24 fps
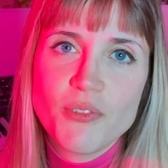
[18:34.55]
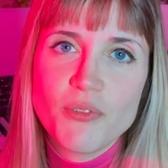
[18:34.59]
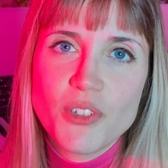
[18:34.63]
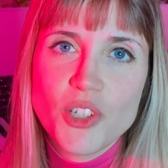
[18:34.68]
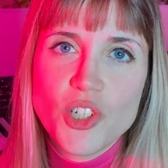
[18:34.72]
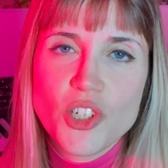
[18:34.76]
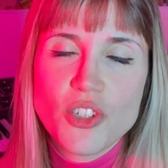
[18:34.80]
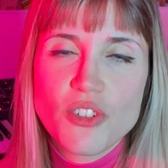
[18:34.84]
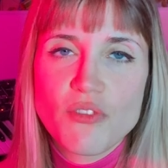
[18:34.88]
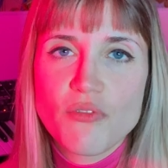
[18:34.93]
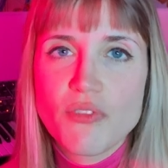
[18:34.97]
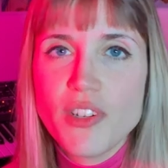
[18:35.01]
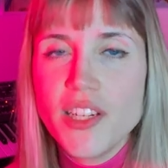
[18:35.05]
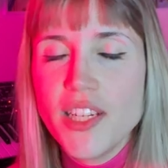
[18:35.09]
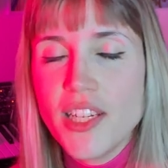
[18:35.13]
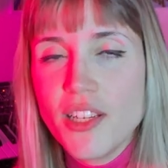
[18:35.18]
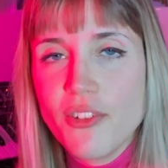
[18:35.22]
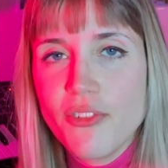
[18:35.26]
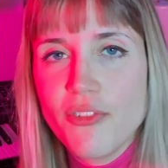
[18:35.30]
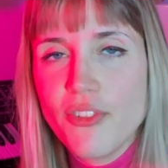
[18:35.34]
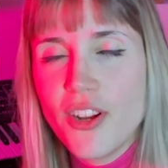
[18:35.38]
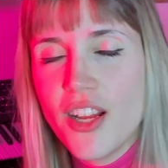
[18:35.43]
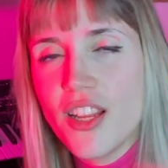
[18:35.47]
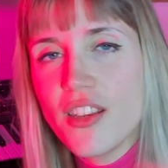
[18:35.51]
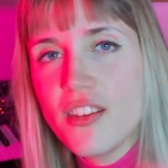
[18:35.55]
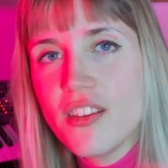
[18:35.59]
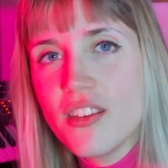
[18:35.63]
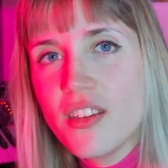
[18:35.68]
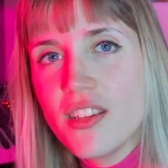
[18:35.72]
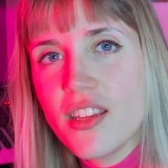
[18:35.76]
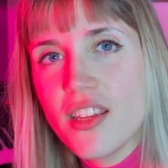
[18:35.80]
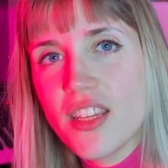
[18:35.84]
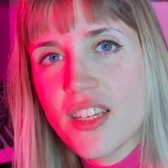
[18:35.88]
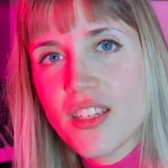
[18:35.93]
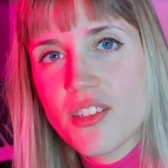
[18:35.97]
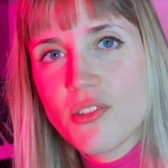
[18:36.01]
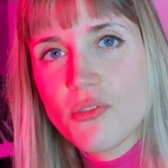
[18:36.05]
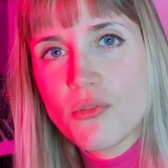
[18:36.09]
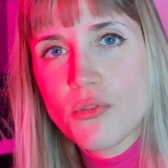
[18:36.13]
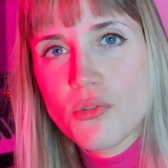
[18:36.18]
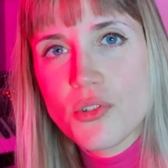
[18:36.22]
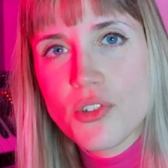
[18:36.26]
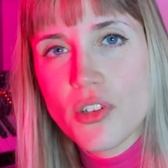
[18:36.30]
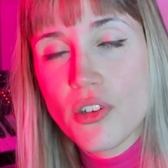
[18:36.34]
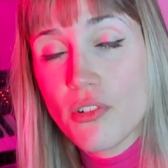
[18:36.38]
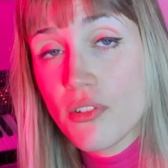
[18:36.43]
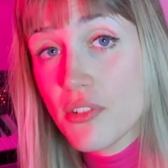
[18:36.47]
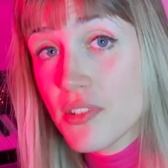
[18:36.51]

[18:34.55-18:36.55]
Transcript: which is really fun and also